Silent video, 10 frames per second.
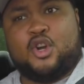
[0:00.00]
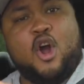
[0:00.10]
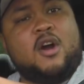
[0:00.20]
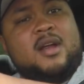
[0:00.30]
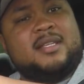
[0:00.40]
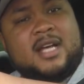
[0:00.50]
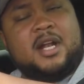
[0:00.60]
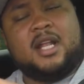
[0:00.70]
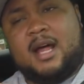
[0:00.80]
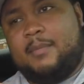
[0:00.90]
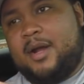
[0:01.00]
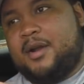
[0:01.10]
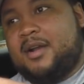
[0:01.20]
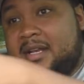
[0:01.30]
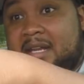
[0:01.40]
car is sounding a lot
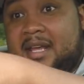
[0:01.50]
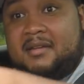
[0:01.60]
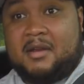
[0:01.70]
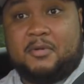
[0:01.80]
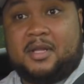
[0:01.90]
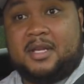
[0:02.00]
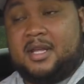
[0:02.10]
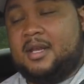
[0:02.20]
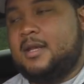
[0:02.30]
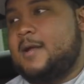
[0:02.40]
better, and it did. It really did.